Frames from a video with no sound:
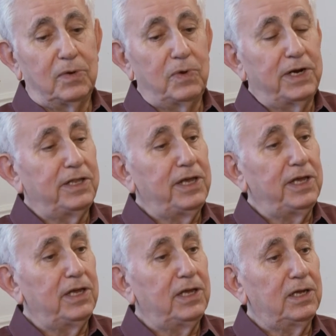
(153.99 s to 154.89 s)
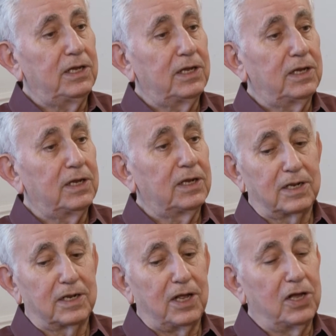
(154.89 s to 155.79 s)
where the
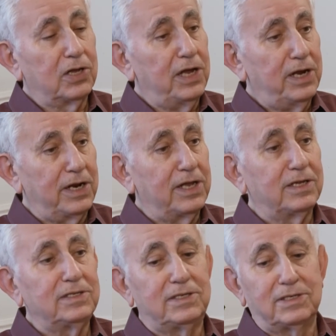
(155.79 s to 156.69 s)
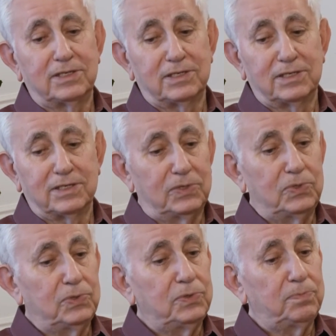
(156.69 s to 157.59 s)
Hungarians
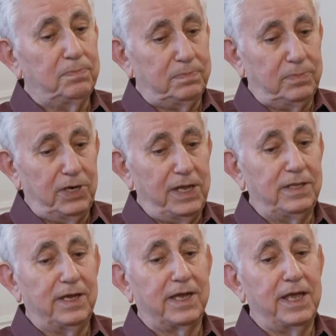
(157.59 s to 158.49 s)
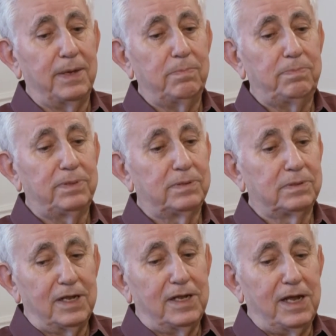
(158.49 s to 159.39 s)
who ran the camp
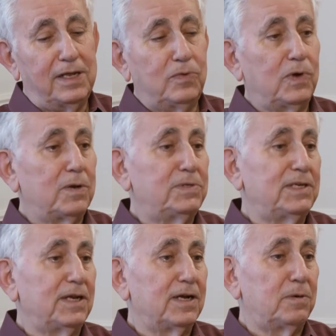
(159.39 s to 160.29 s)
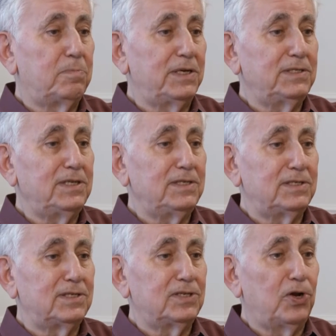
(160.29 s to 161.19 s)
had one single
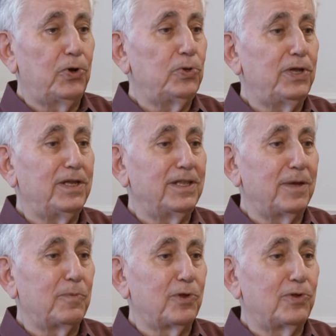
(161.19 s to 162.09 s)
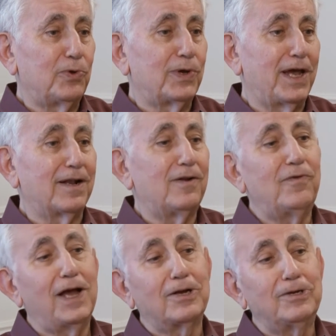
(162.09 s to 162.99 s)
business, loading them onto cattle
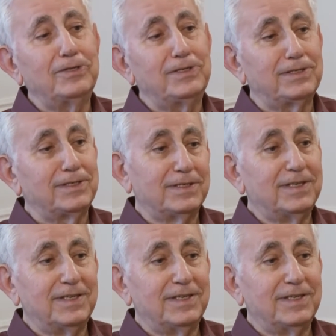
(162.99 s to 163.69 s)
wagons